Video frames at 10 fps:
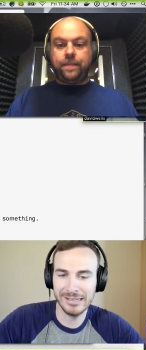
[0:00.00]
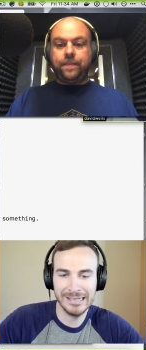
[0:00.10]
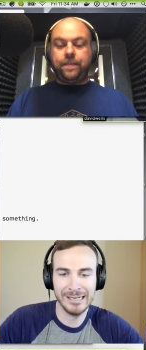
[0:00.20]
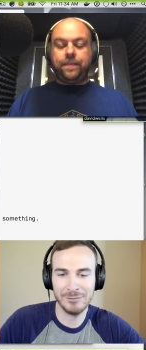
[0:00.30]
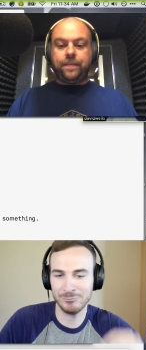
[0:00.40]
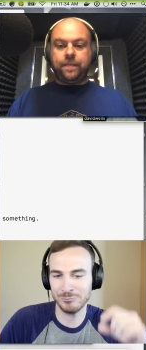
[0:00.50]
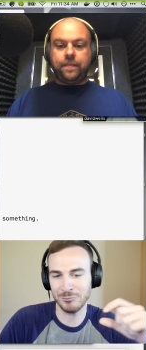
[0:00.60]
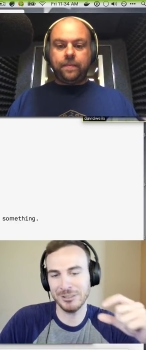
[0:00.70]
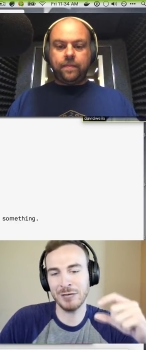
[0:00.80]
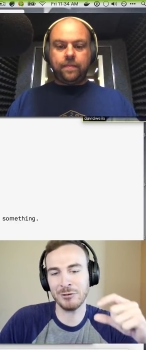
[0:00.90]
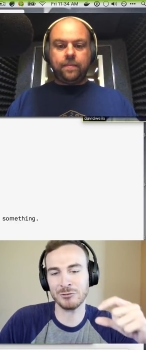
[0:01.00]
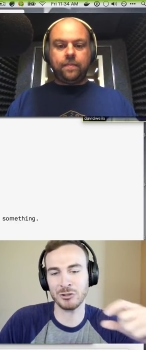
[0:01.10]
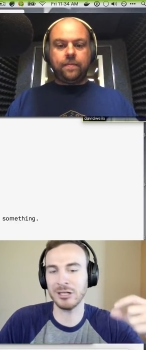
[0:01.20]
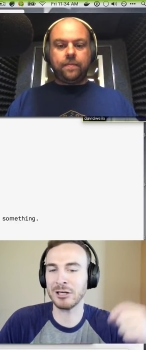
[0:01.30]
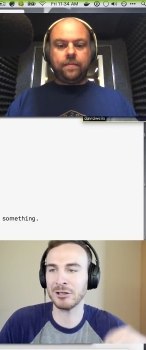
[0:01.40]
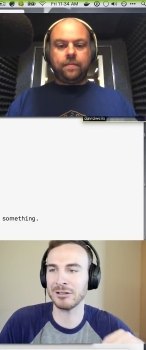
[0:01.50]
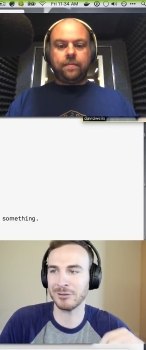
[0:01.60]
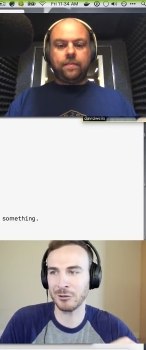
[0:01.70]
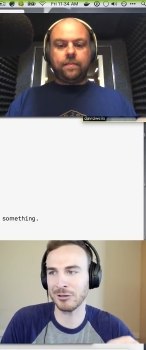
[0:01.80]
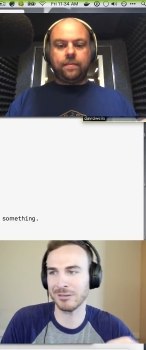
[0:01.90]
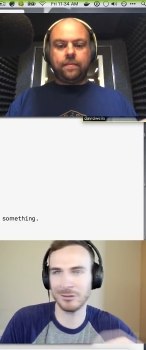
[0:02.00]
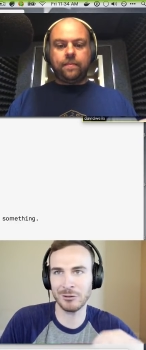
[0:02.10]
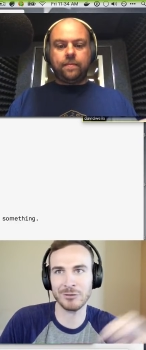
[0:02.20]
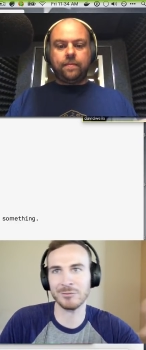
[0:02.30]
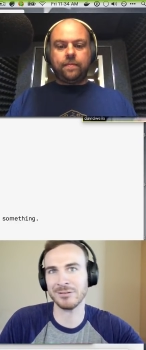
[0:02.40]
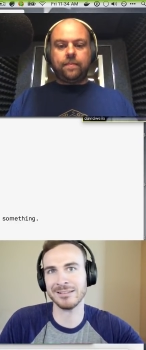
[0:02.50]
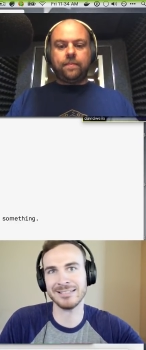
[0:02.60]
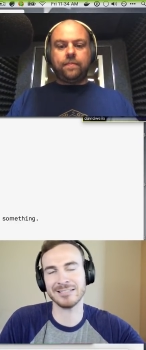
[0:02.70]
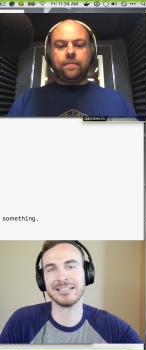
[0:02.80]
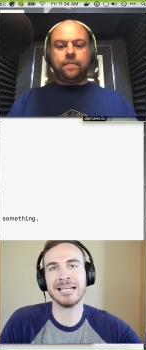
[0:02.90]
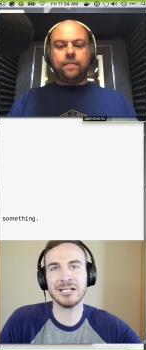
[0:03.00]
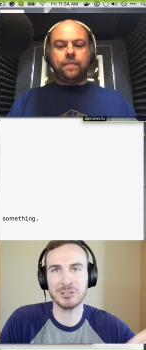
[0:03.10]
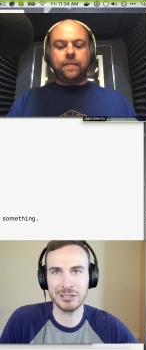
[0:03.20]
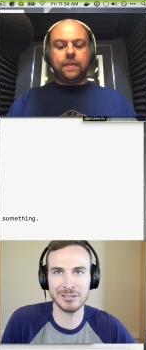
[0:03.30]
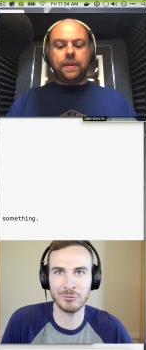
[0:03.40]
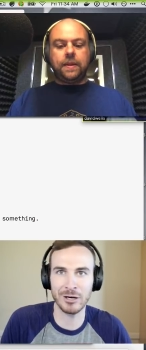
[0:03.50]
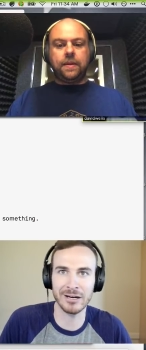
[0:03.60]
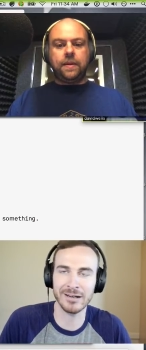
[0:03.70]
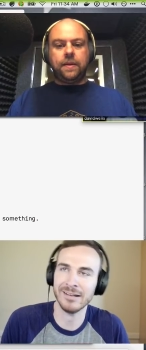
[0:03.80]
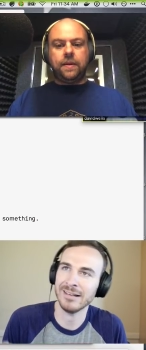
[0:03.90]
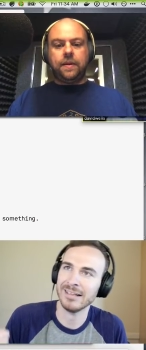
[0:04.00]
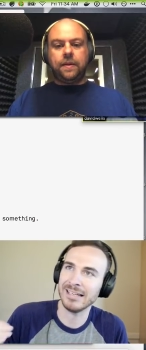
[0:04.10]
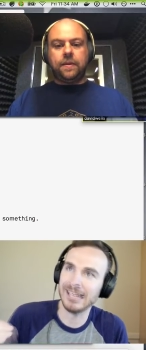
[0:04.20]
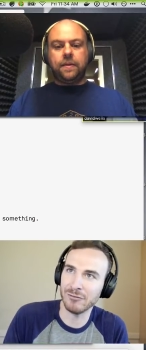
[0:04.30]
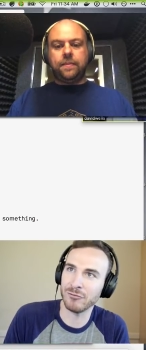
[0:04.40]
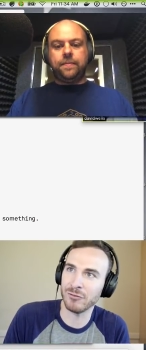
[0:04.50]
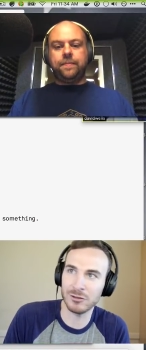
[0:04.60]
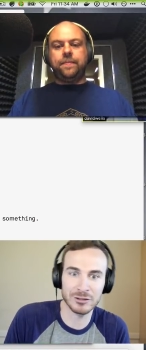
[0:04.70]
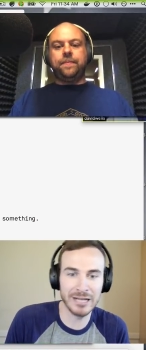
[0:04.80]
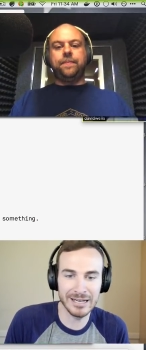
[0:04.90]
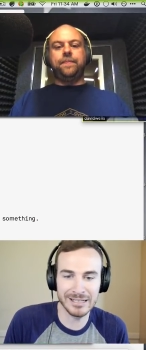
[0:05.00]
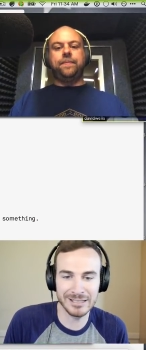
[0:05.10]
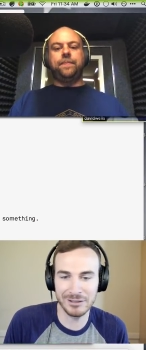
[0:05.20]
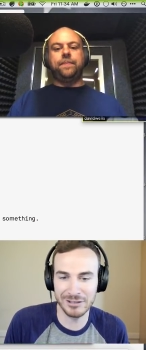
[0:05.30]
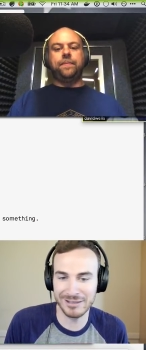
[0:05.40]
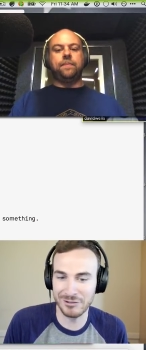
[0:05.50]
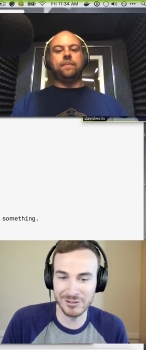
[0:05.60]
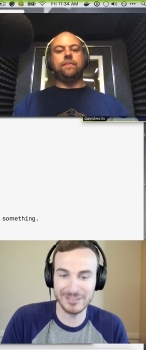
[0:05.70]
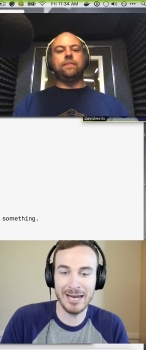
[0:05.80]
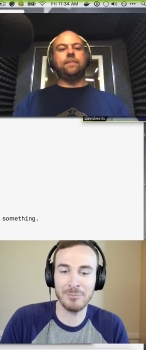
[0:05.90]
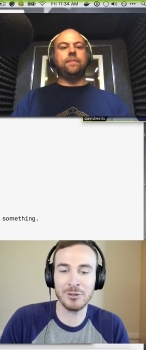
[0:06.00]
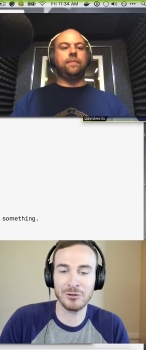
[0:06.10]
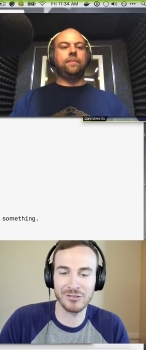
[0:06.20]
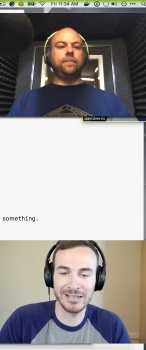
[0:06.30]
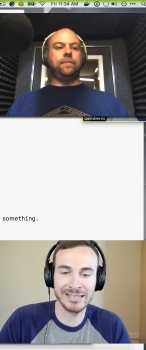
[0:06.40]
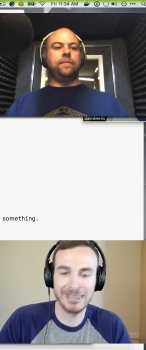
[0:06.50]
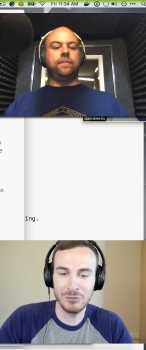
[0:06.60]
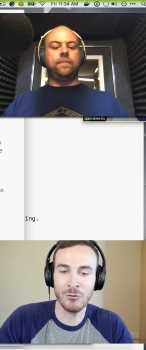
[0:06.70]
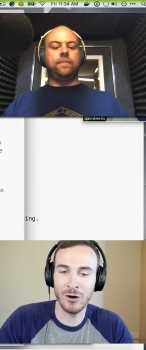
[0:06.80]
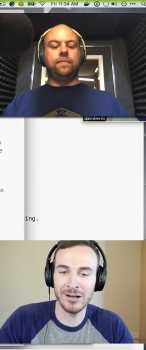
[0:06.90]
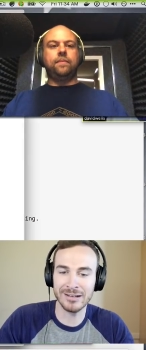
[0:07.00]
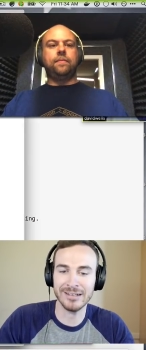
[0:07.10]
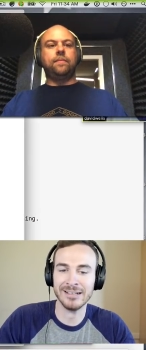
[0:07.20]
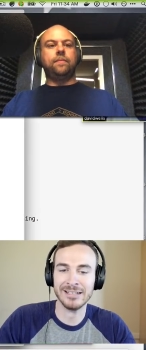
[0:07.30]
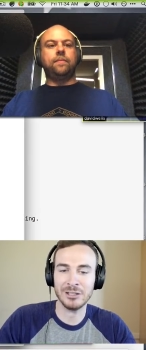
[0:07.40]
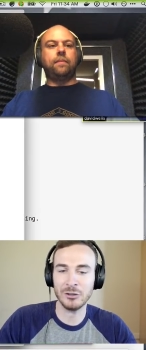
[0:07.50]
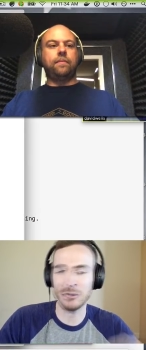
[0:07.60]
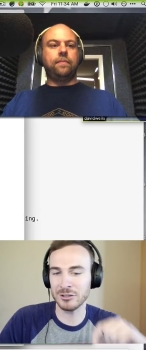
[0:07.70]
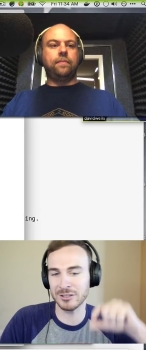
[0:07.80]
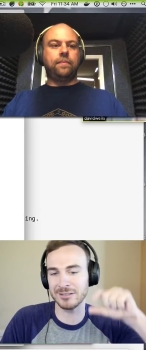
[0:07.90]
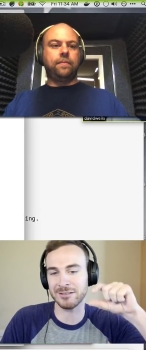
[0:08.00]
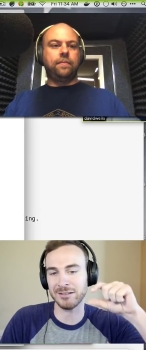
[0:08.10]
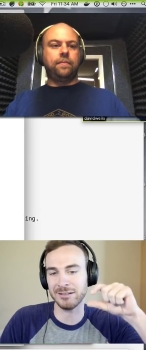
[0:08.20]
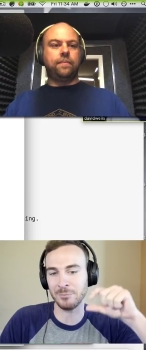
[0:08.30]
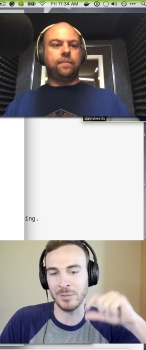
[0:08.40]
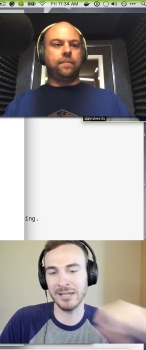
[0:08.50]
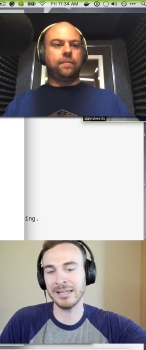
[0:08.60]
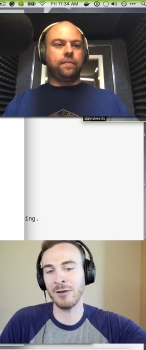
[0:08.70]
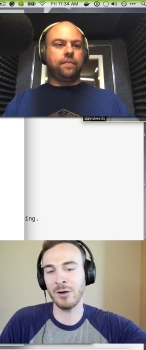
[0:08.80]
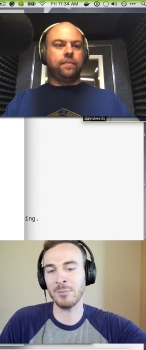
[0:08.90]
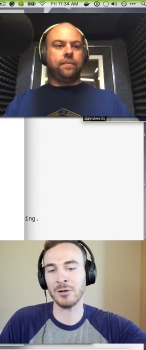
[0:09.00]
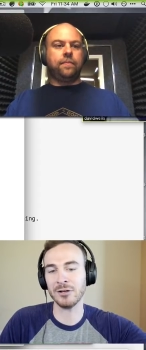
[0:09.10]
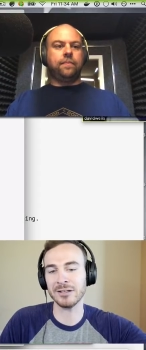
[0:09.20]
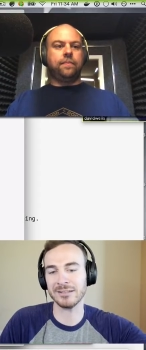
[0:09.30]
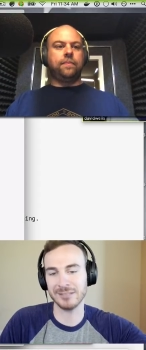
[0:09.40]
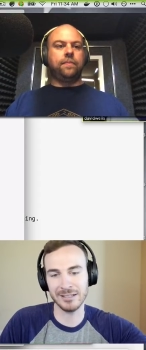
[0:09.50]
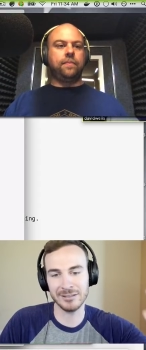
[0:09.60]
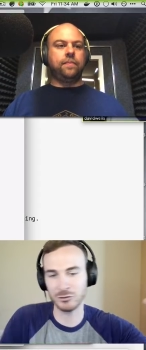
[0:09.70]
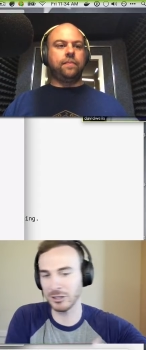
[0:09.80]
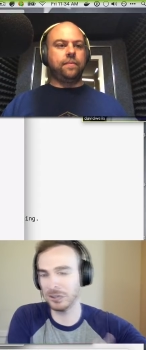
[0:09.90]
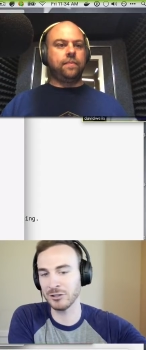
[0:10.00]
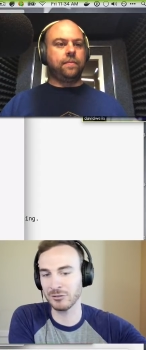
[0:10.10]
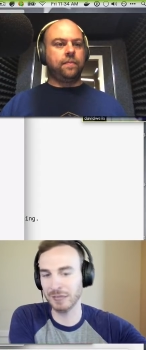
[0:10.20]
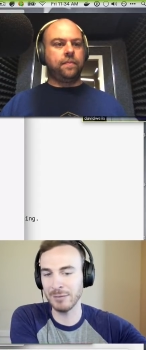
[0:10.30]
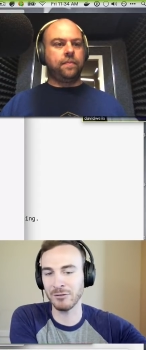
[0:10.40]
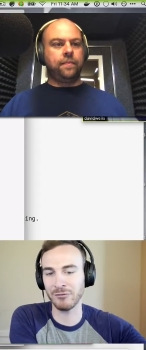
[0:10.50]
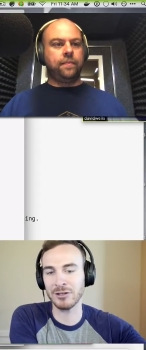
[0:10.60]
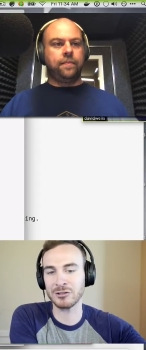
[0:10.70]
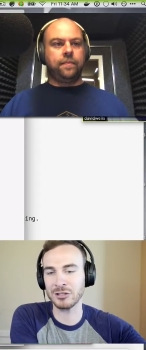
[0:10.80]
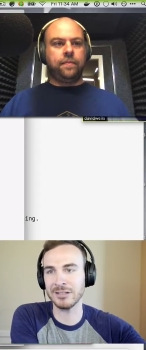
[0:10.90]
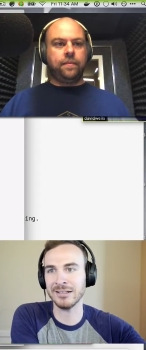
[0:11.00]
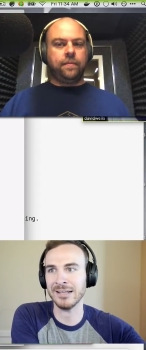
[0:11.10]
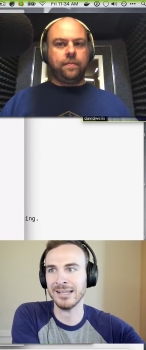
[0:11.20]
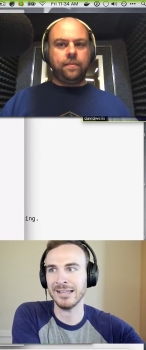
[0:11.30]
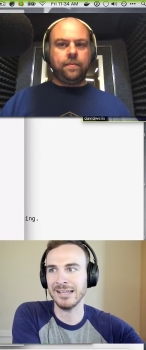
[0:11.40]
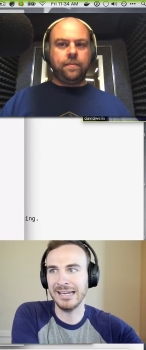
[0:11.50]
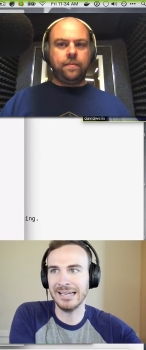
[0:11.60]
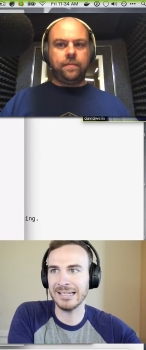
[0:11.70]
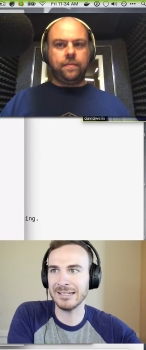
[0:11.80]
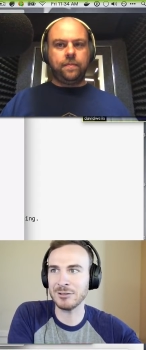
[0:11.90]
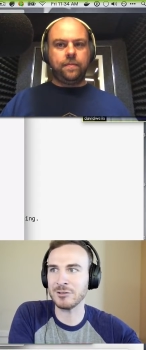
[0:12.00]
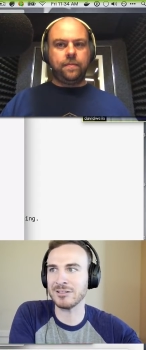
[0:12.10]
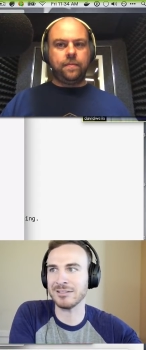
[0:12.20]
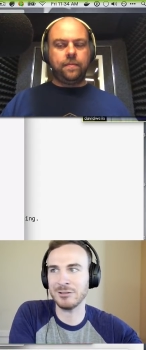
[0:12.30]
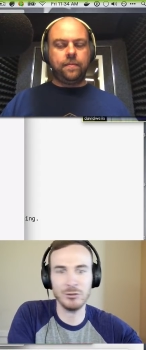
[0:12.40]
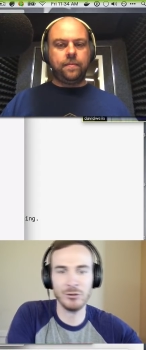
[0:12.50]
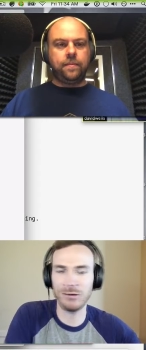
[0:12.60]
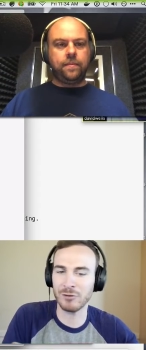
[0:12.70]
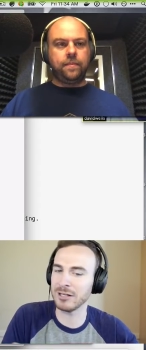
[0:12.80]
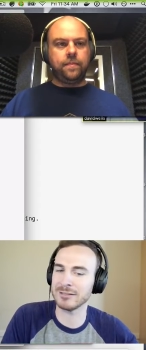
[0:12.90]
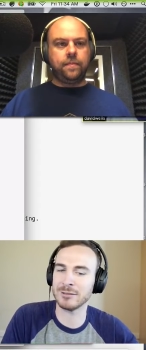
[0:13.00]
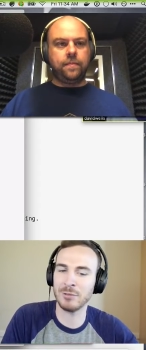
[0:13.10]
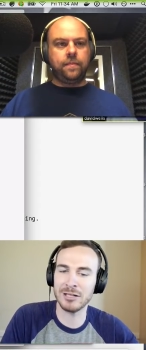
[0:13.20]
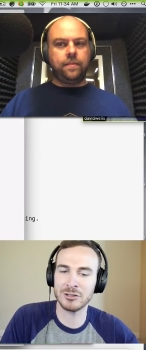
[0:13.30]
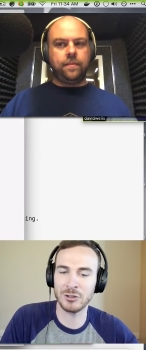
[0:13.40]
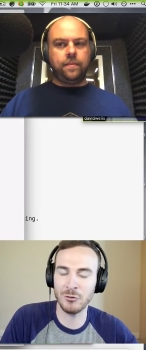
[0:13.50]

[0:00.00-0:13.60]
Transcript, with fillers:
Speaker 1: um, you know, trigger or or destination where if there's not a the, the Zapier thing that you want, you can just ping that webhook to trigger your Lambda function and do whatever custom logic